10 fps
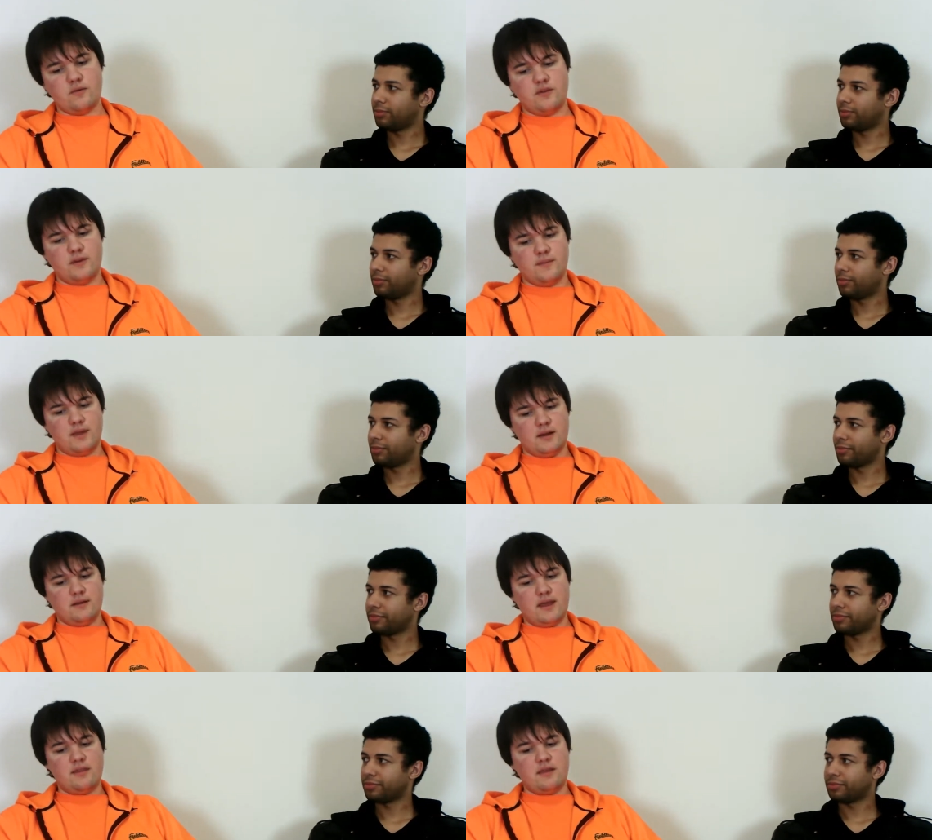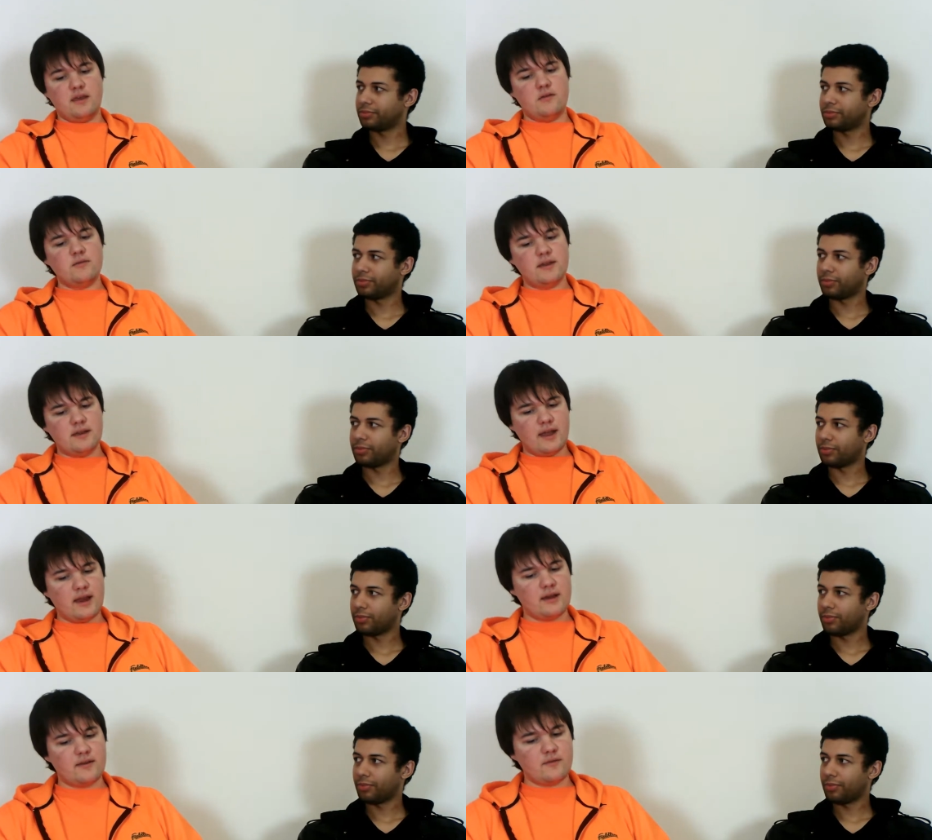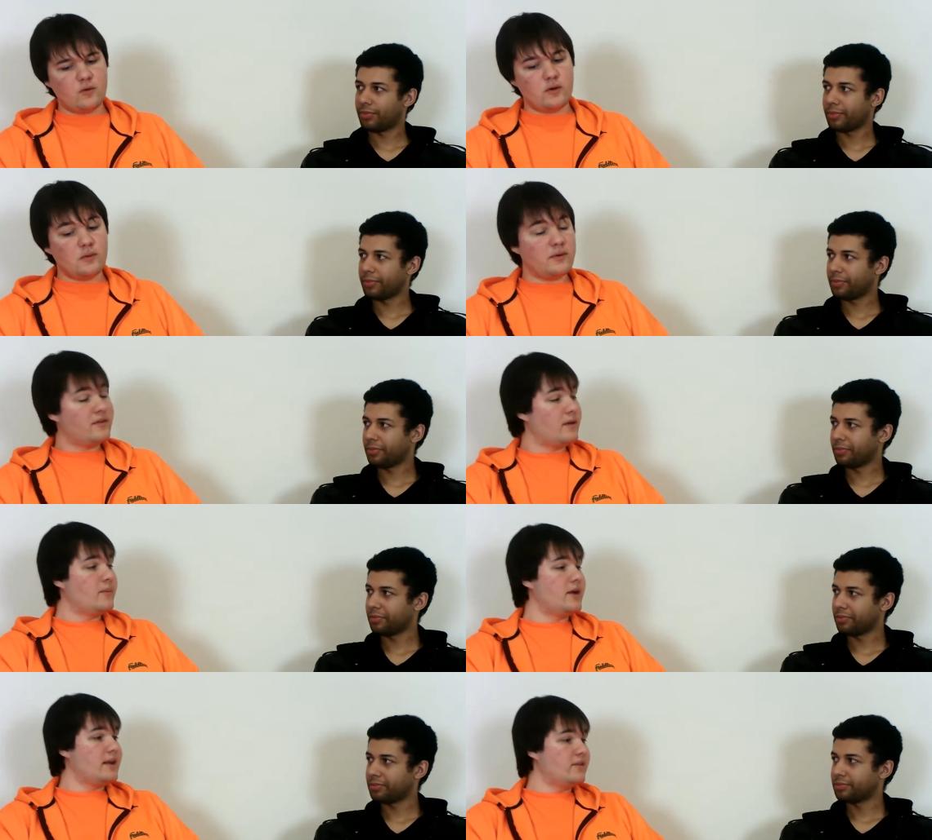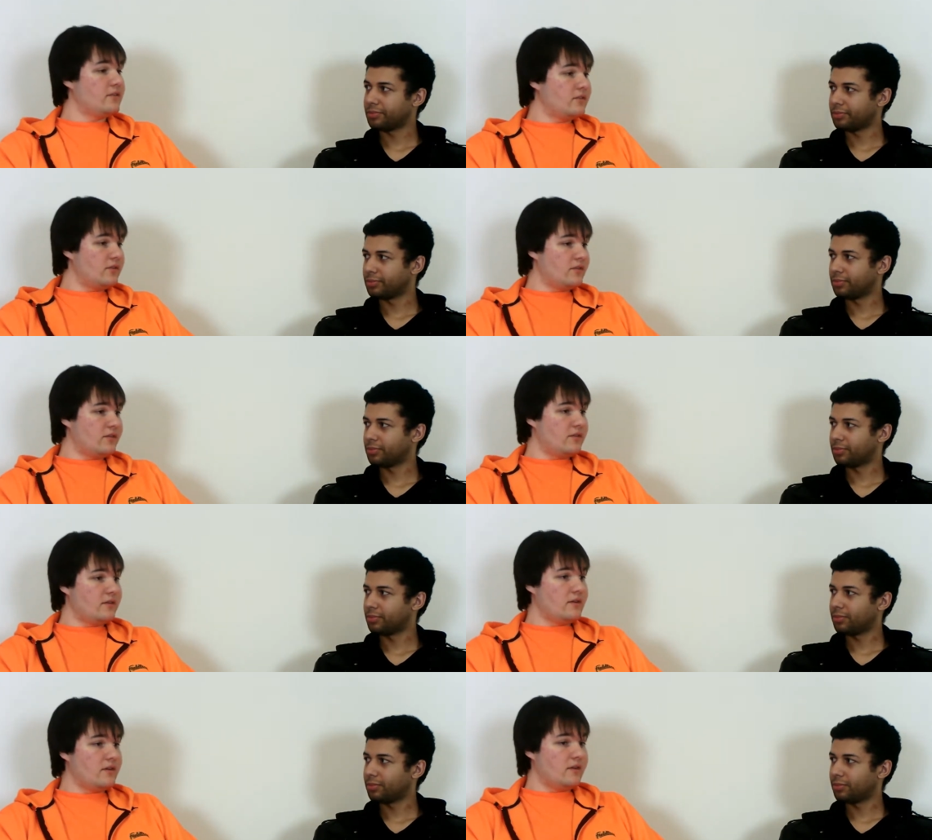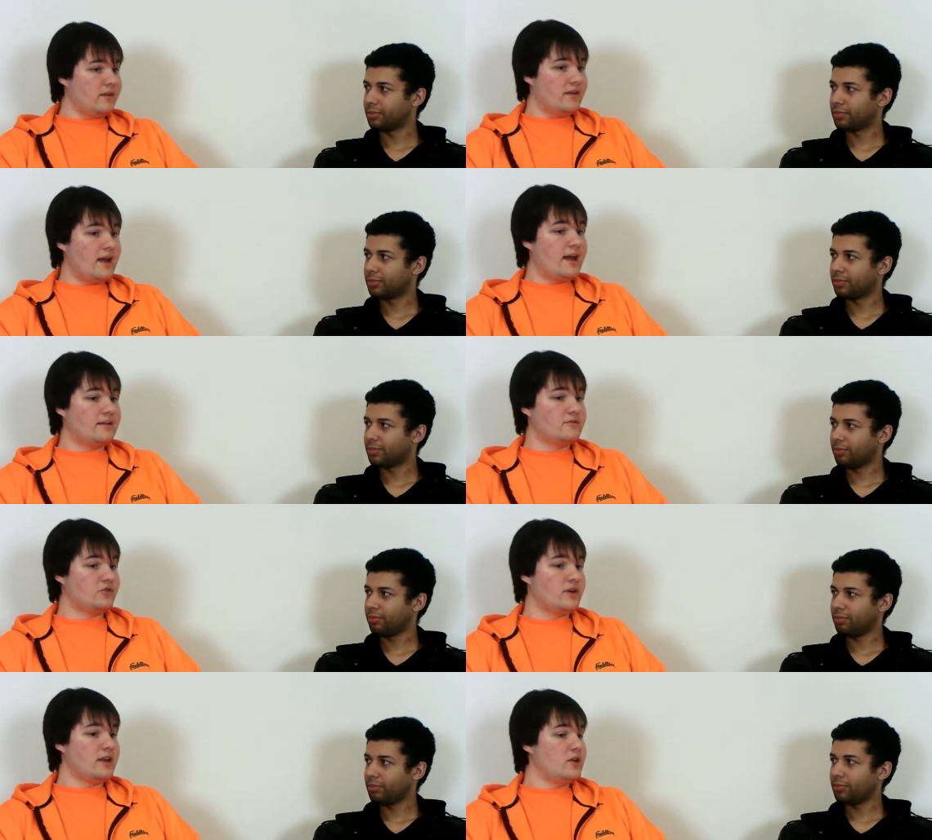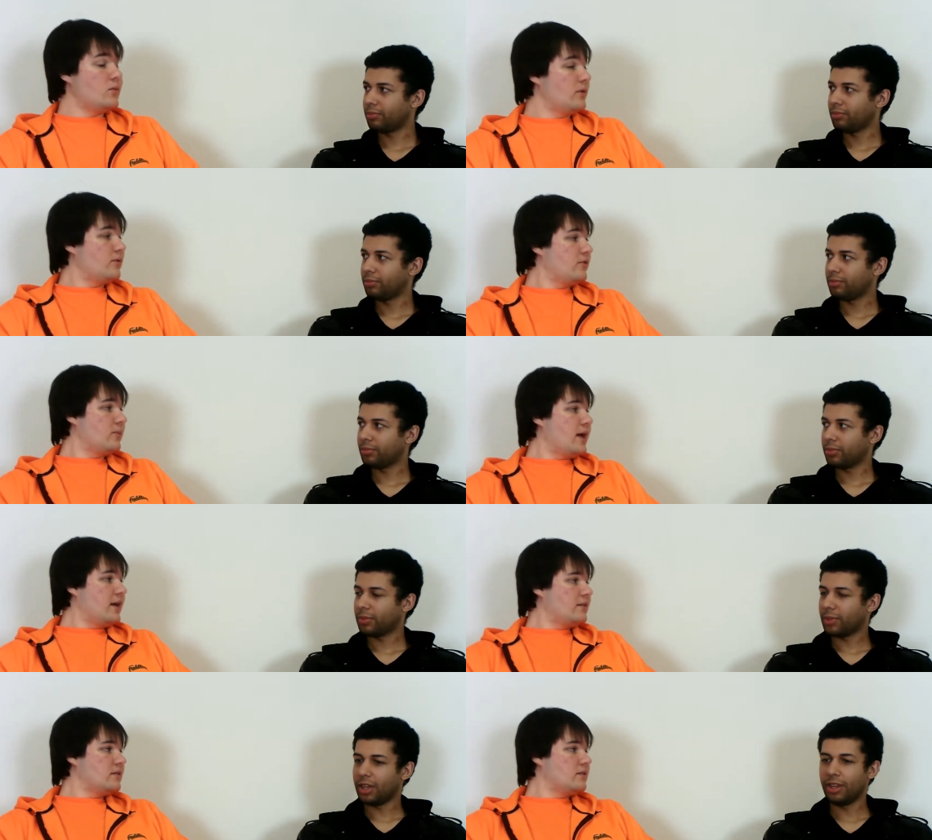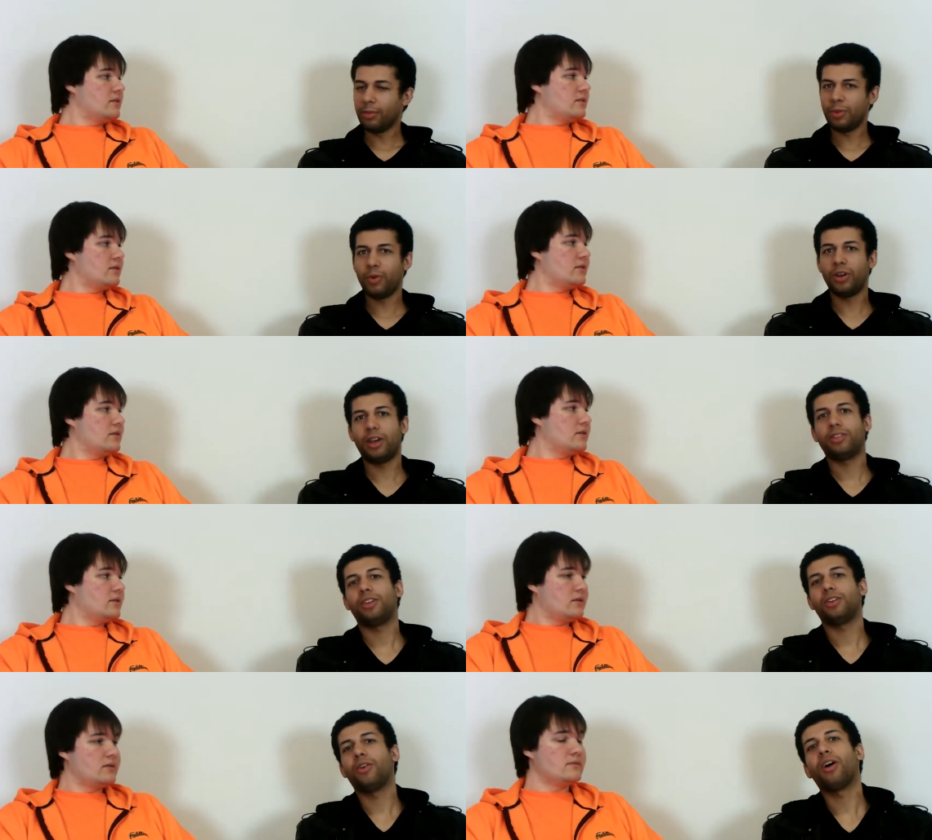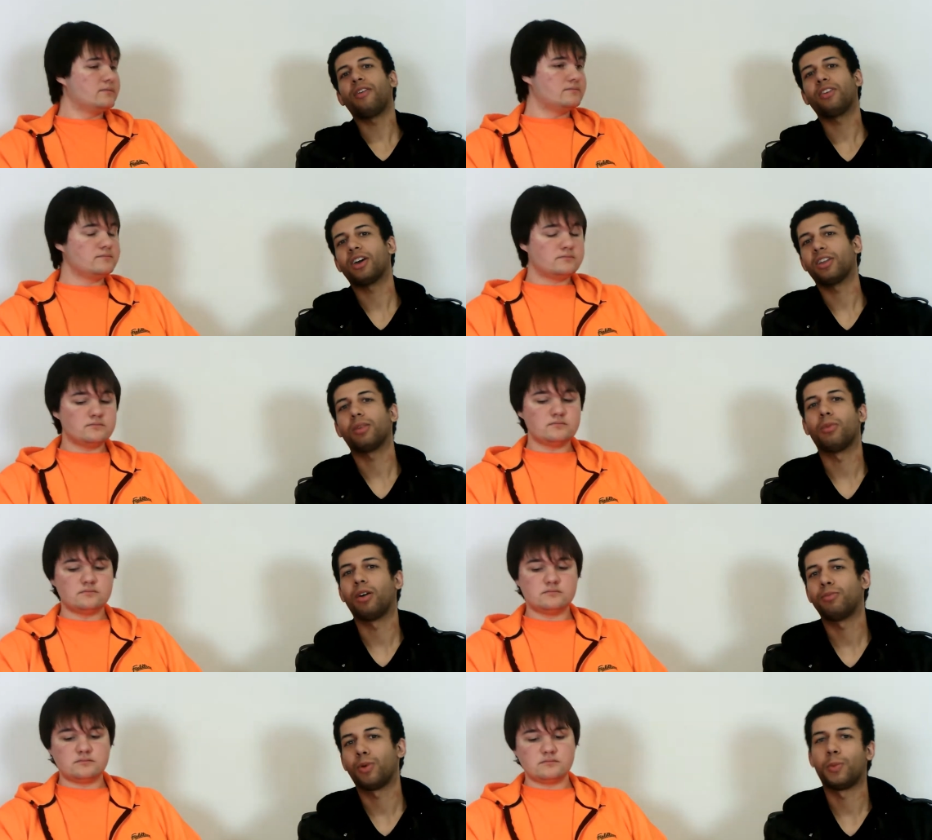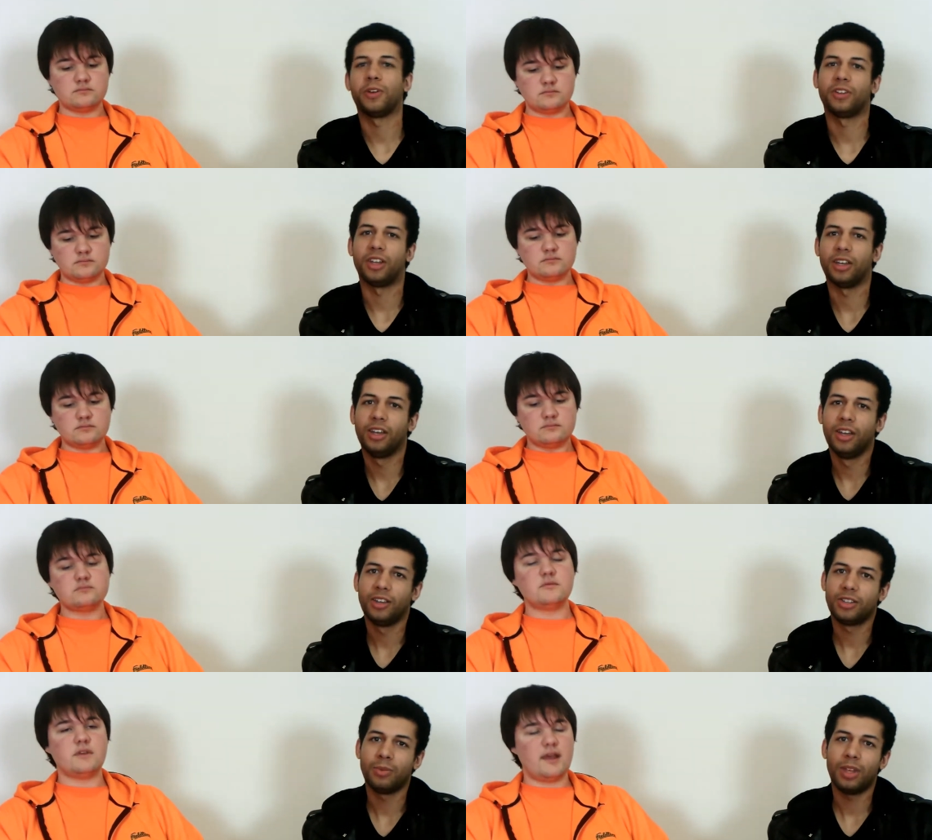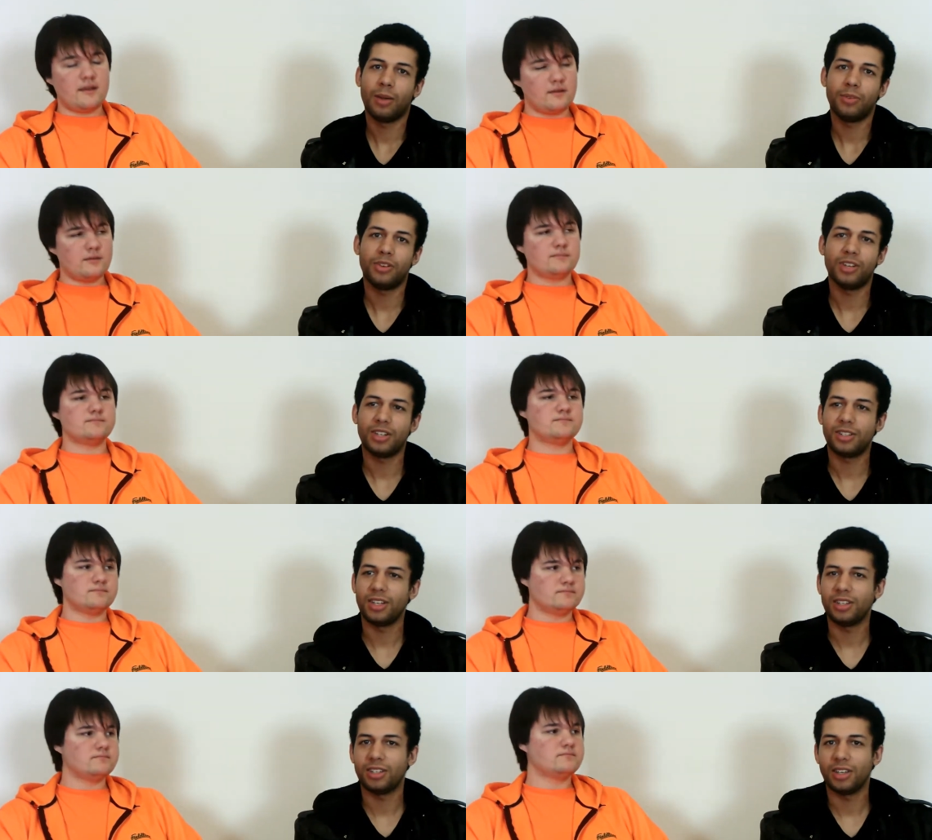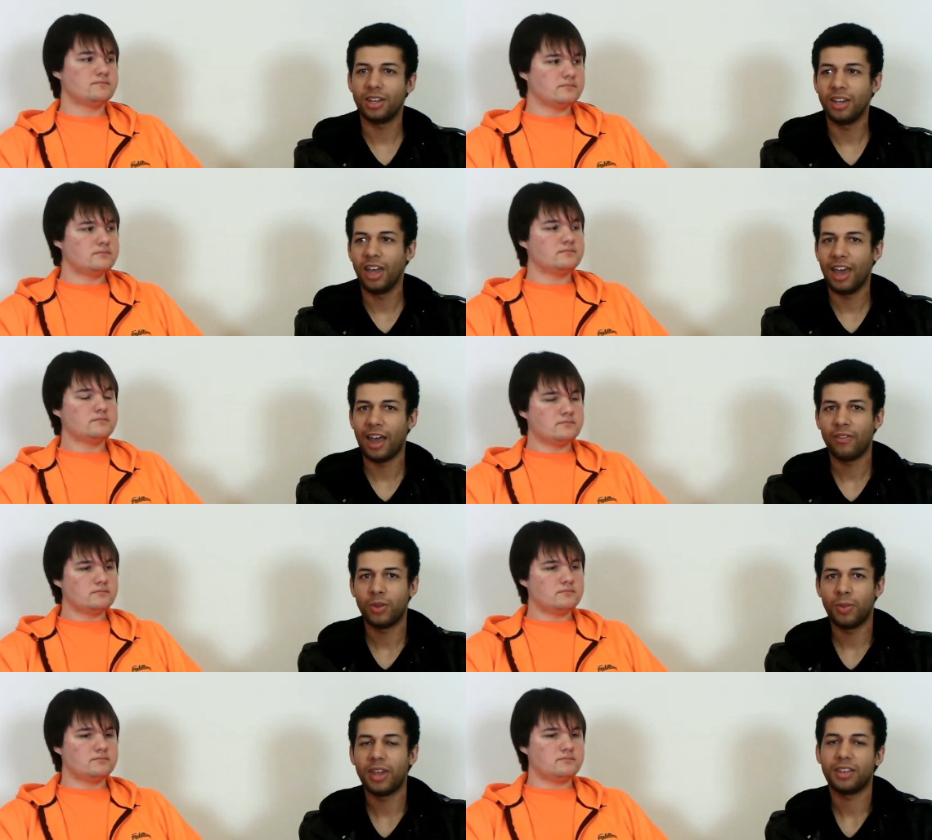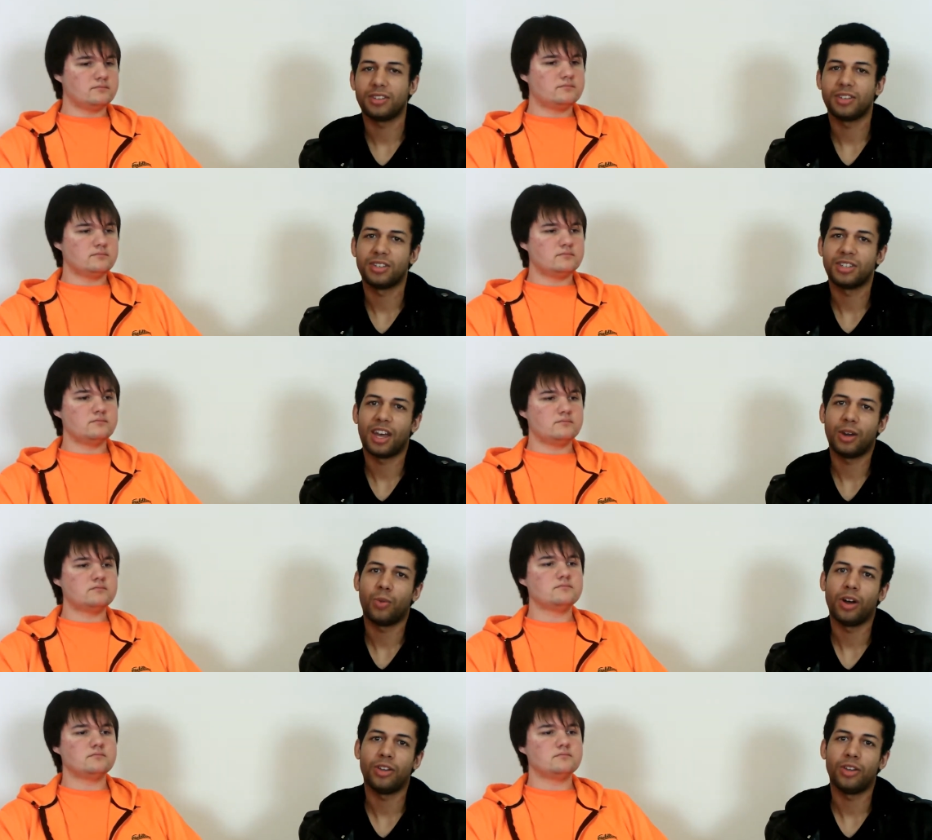Speaker 1: for something they think you did negative, or when somebody's just not treating you with respect.
Speaker 2: And let me point out that you don't have to cut them off permanently. Sometimes you just need to have space to decide